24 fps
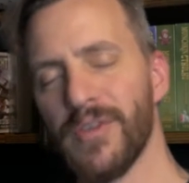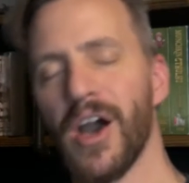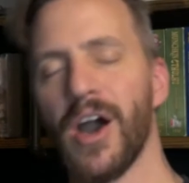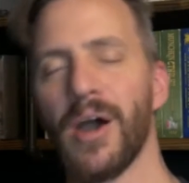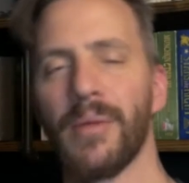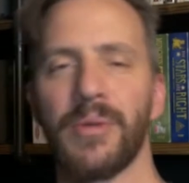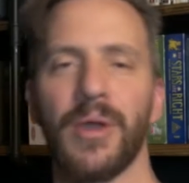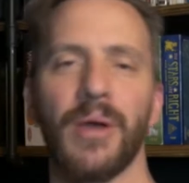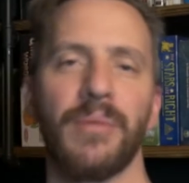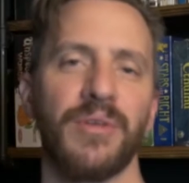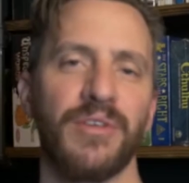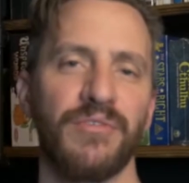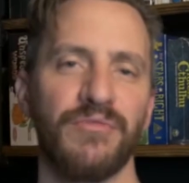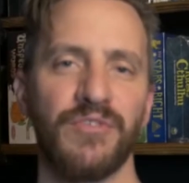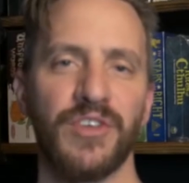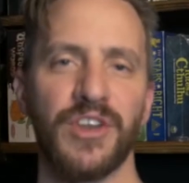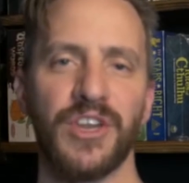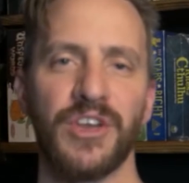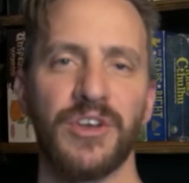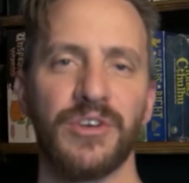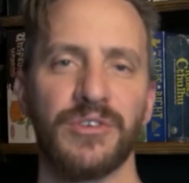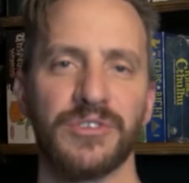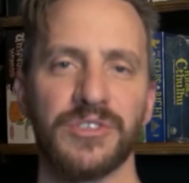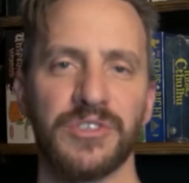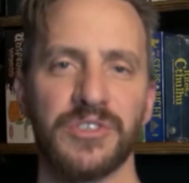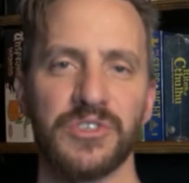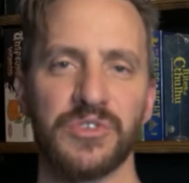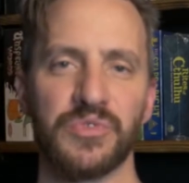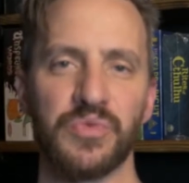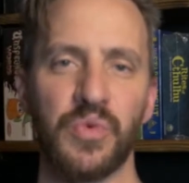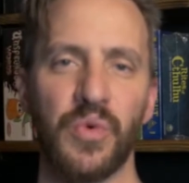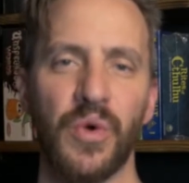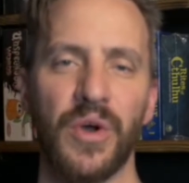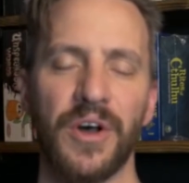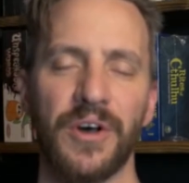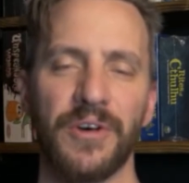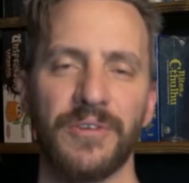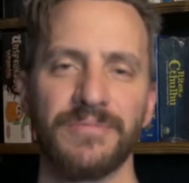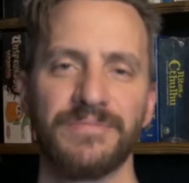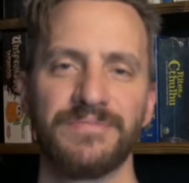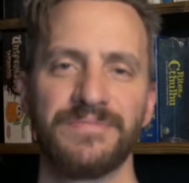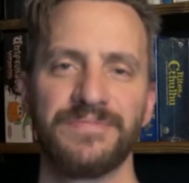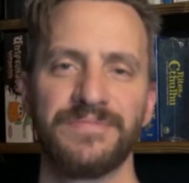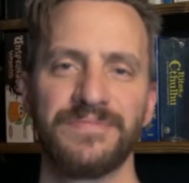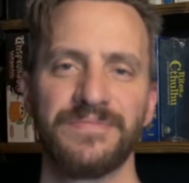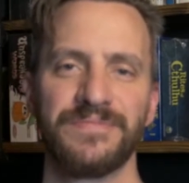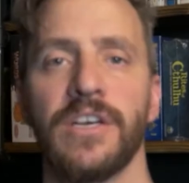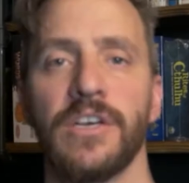upcoming videos as well.
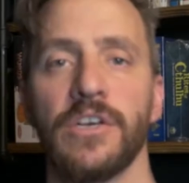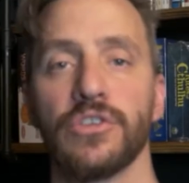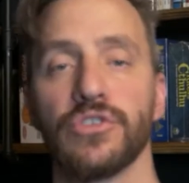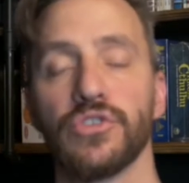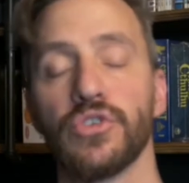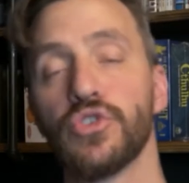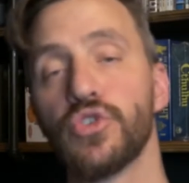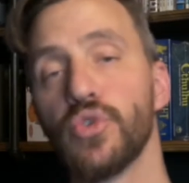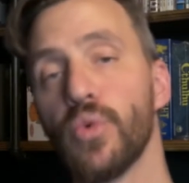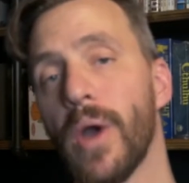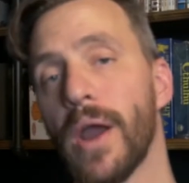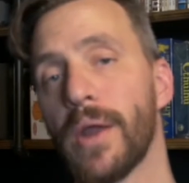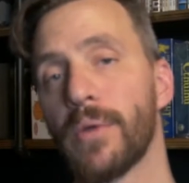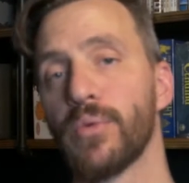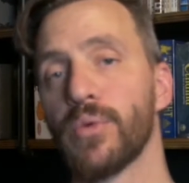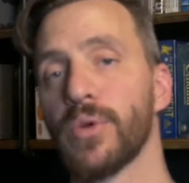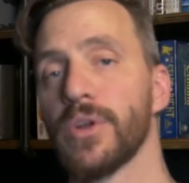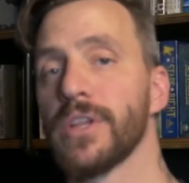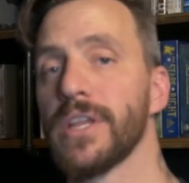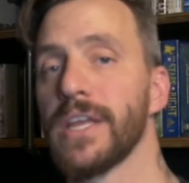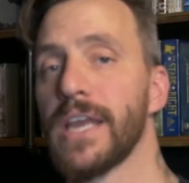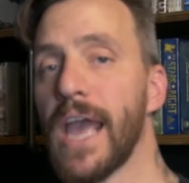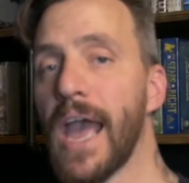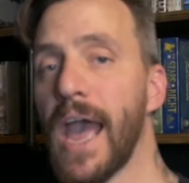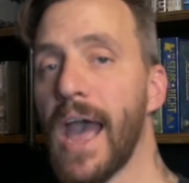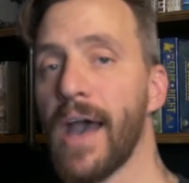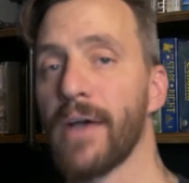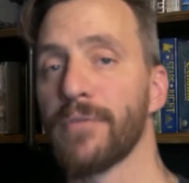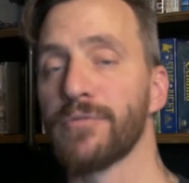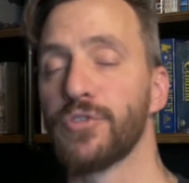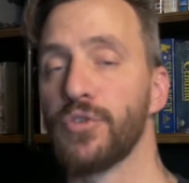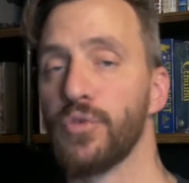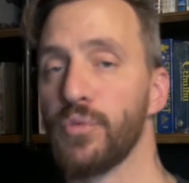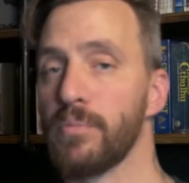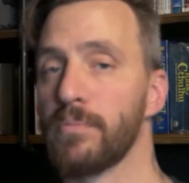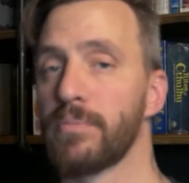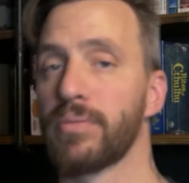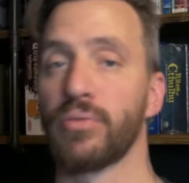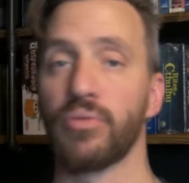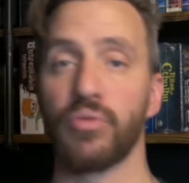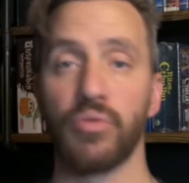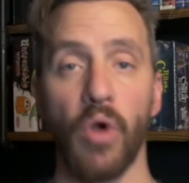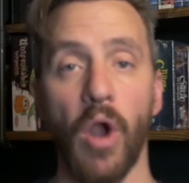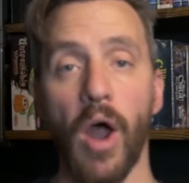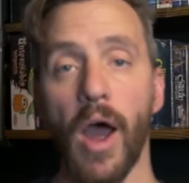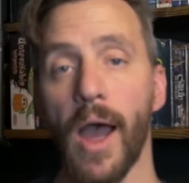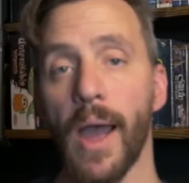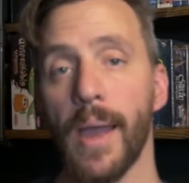So do I really have to
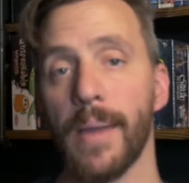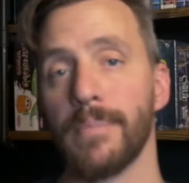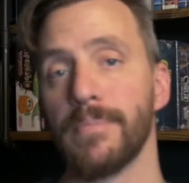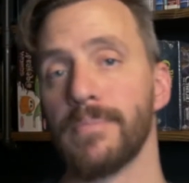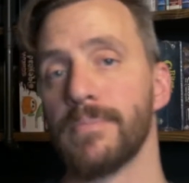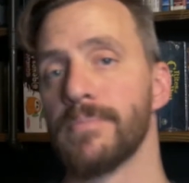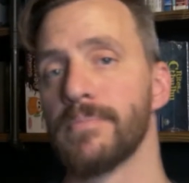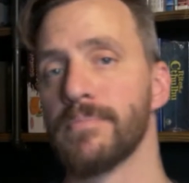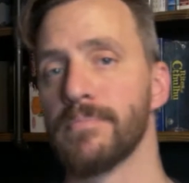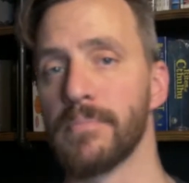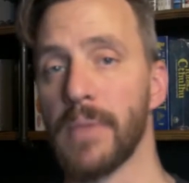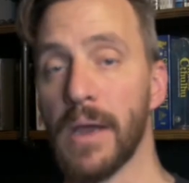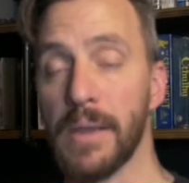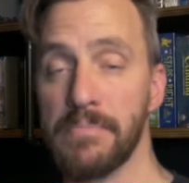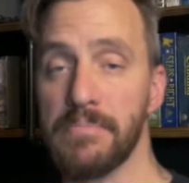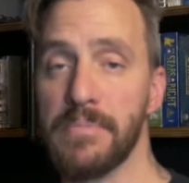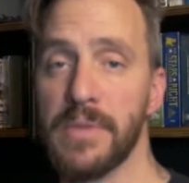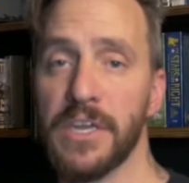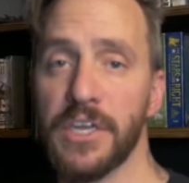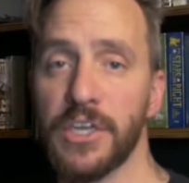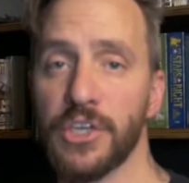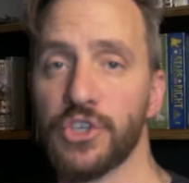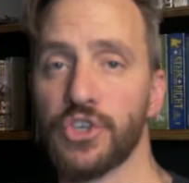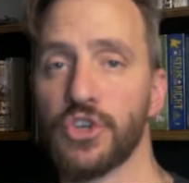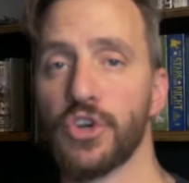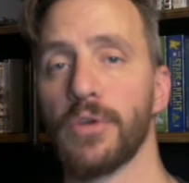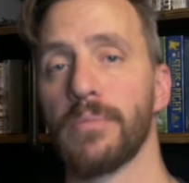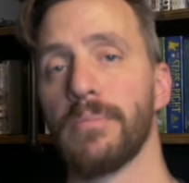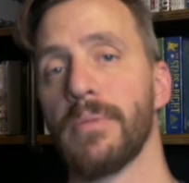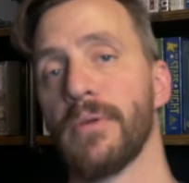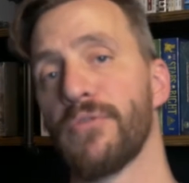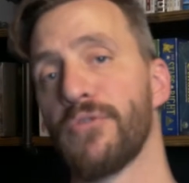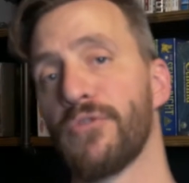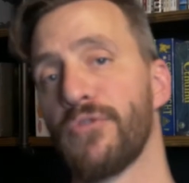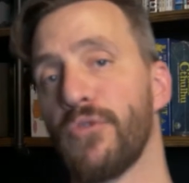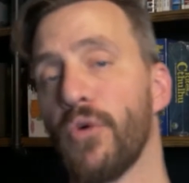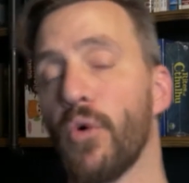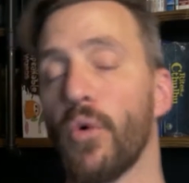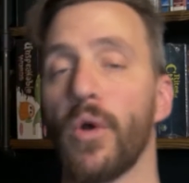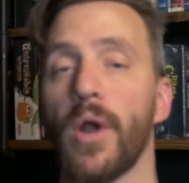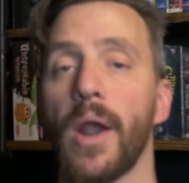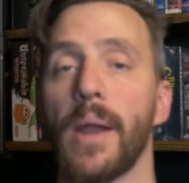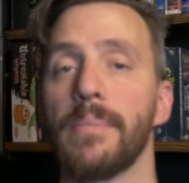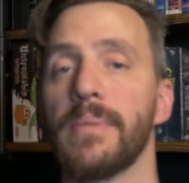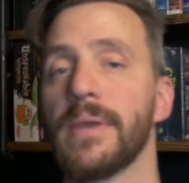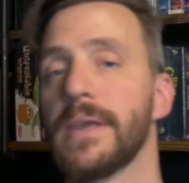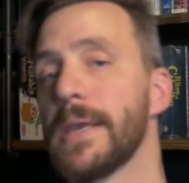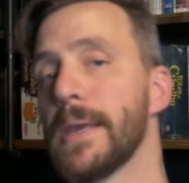prime my miniature before
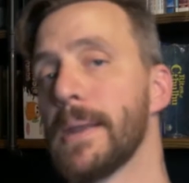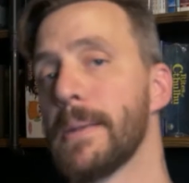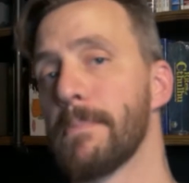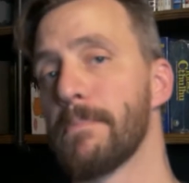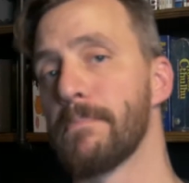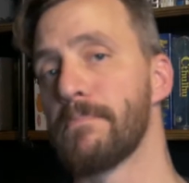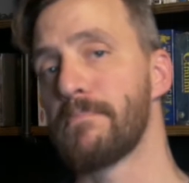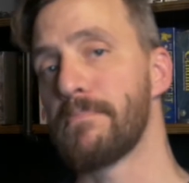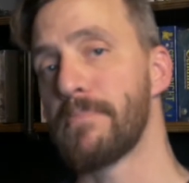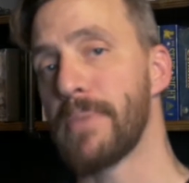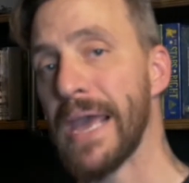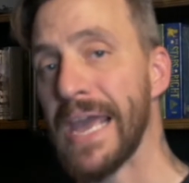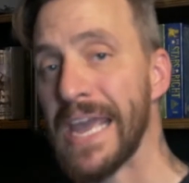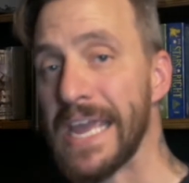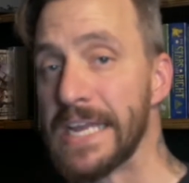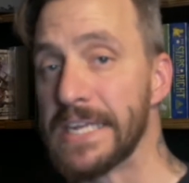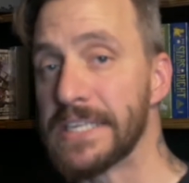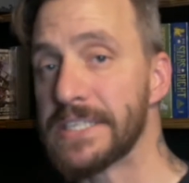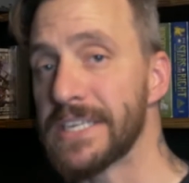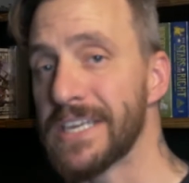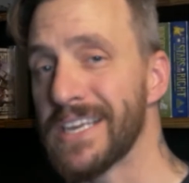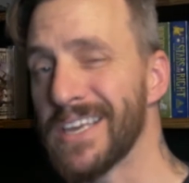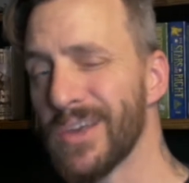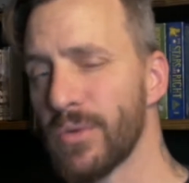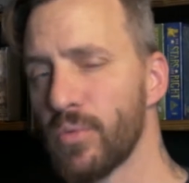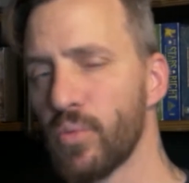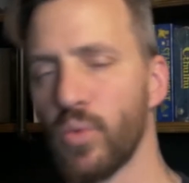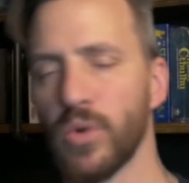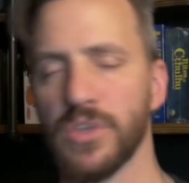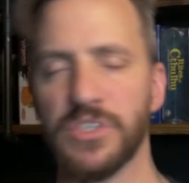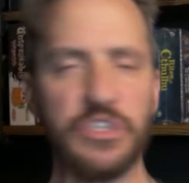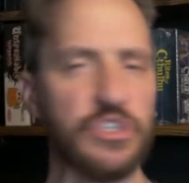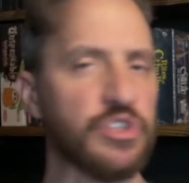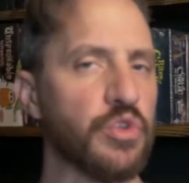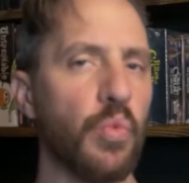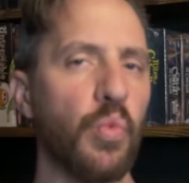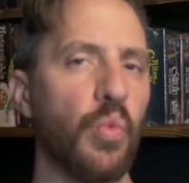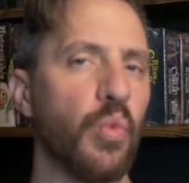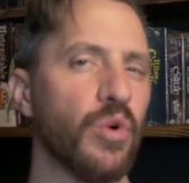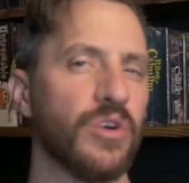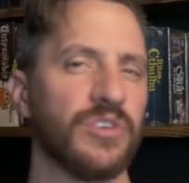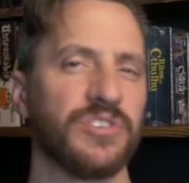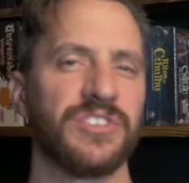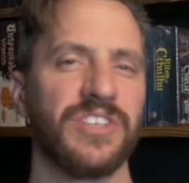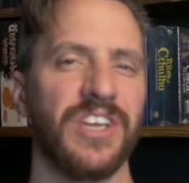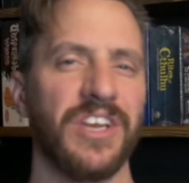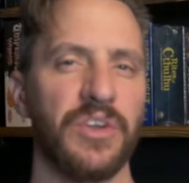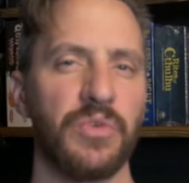I begin painting, and what's the
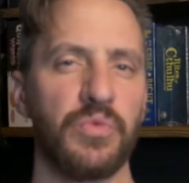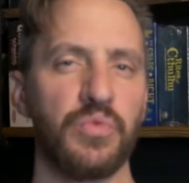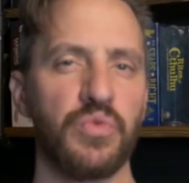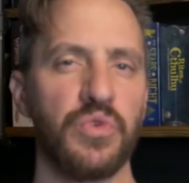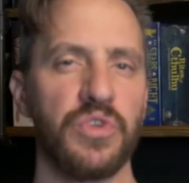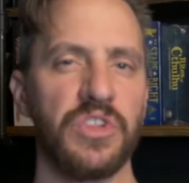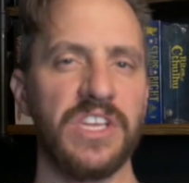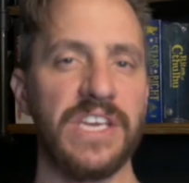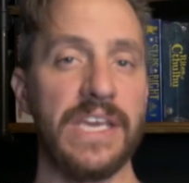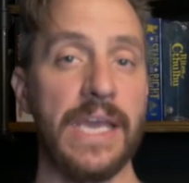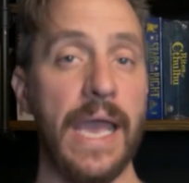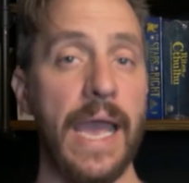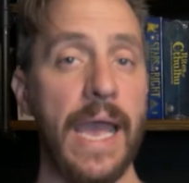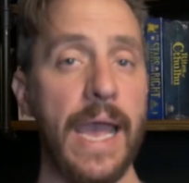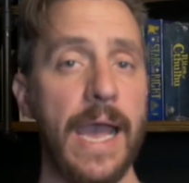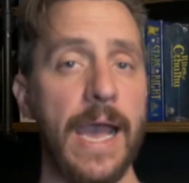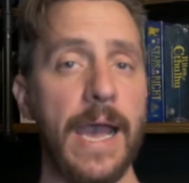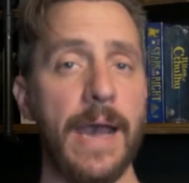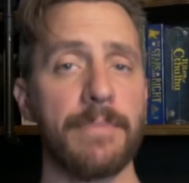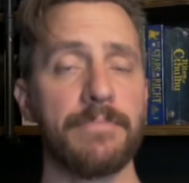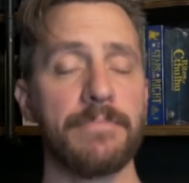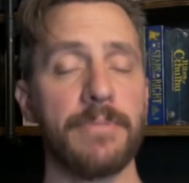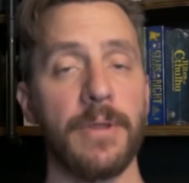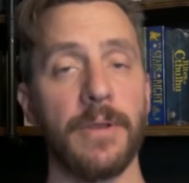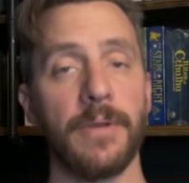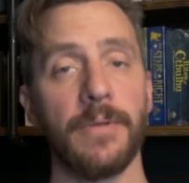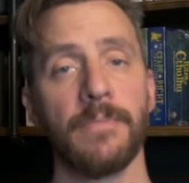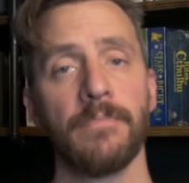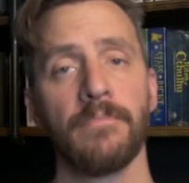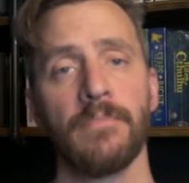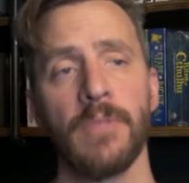worst that could really happen?